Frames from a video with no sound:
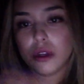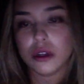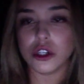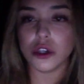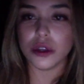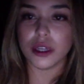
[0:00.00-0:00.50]

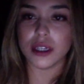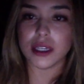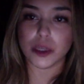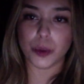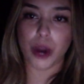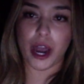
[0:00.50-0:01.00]
do you think
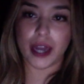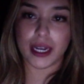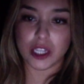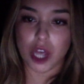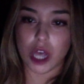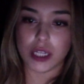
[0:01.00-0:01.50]
Des Bryant
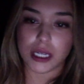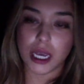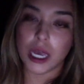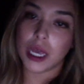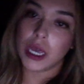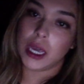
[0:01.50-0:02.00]
has lost
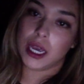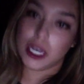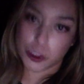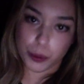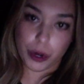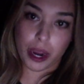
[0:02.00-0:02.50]

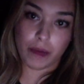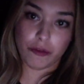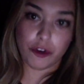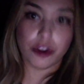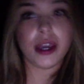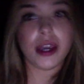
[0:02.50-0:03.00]
his prime
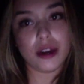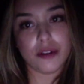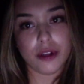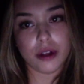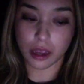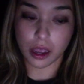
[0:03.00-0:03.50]
for the
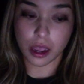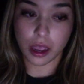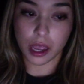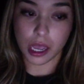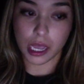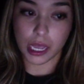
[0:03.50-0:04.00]
NFL?
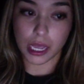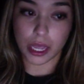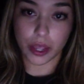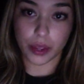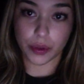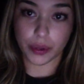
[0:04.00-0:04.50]

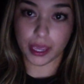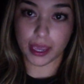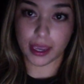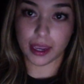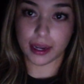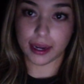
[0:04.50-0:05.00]

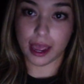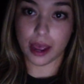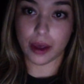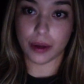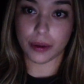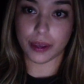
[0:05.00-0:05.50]
Okay,
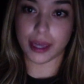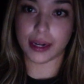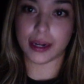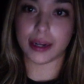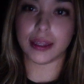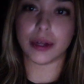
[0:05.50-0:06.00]
now getting
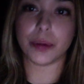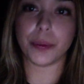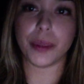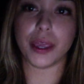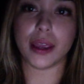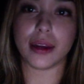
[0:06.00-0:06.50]
a little
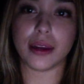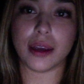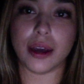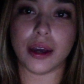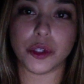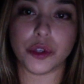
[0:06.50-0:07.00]
bit
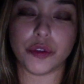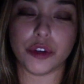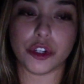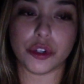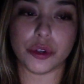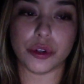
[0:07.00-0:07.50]

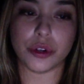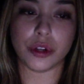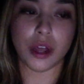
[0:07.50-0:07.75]
controversial.